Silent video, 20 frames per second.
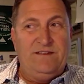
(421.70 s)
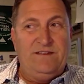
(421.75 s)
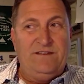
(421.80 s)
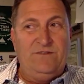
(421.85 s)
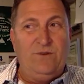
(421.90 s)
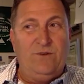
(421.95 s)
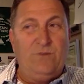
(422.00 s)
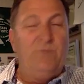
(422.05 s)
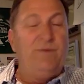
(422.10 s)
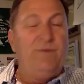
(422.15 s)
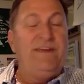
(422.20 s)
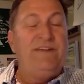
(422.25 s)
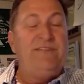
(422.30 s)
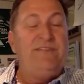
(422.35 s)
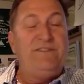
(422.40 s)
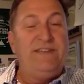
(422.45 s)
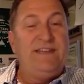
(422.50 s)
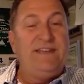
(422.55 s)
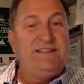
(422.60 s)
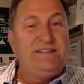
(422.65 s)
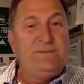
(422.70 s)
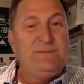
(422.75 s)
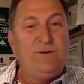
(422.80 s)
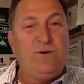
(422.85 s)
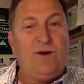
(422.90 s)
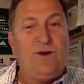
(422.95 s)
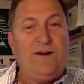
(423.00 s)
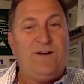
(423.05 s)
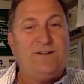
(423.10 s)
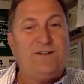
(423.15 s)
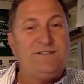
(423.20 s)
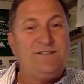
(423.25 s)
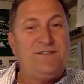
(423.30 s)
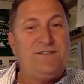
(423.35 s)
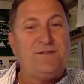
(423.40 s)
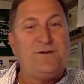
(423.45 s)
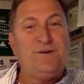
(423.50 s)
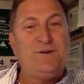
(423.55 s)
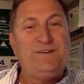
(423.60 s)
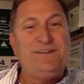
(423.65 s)
normal bank financing requires a
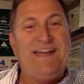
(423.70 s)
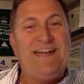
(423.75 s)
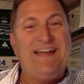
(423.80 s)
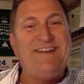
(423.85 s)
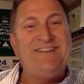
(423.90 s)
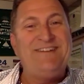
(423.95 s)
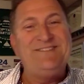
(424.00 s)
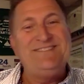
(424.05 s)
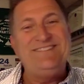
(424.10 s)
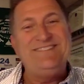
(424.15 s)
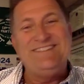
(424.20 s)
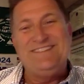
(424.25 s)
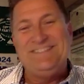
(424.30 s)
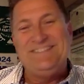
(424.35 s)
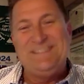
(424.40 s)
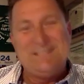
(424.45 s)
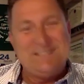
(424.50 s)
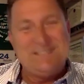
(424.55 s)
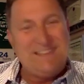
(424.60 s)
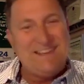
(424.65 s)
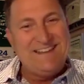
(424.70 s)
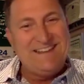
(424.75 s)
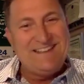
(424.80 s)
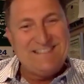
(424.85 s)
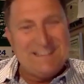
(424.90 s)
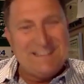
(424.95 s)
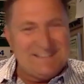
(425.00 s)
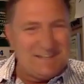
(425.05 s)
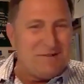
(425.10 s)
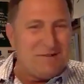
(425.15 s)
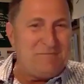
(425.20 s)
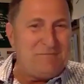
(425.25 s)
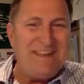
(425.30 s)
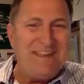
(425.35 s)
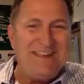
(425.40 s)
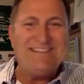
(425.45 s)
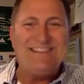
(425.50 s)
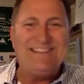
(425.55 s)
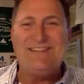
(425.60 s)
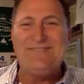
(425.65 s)
third down. In this case, that's going to be
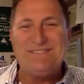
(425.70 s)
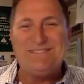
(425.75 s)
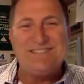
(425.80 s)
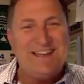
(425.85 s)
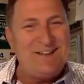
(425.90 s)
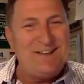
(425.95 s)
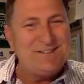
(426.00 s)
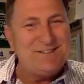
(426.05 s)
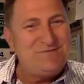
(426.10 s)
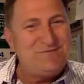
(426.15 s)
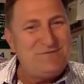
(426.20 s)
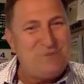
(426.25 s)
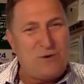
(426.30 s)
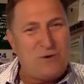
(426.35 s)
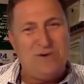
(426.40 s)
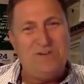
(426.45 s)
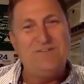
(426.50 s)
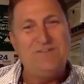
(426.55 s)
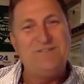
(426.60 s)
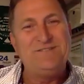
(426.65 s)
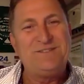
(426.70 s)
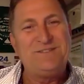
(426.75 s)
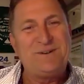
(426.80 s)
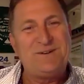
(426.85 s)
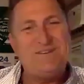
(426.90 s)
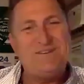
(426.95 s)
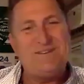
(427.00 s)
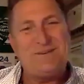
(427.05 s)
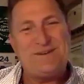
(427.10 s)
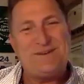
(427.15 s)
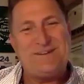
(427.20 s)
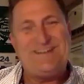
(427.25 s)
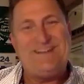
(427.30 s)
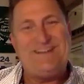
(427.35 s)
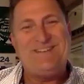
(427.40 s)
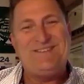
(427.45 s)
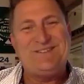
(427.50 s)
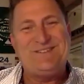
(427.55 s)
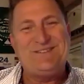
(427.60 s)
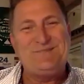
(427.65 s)

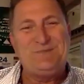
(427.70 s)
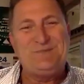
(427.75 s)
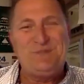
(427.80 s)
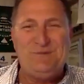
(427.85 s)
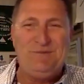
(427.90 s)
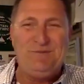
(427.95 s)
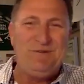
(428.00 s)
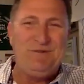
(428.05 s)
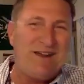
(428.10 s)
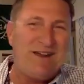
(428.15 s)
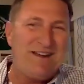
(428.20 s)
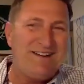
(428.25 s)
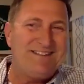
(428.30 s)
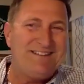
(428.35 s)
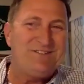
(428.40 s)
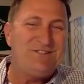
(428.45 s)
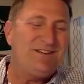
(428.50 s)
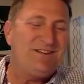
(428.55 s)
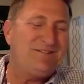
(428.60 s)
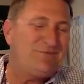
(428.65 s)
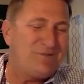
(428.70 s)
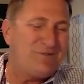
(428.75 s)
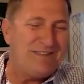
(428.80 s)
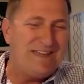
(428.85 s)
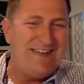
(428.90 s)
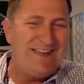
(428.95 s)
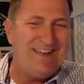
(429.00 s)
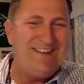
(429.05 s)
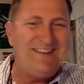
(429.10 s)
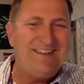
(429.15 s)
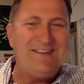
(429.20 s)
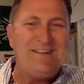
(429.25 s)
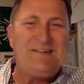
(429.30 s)
$11,433. Will you be writing a check for that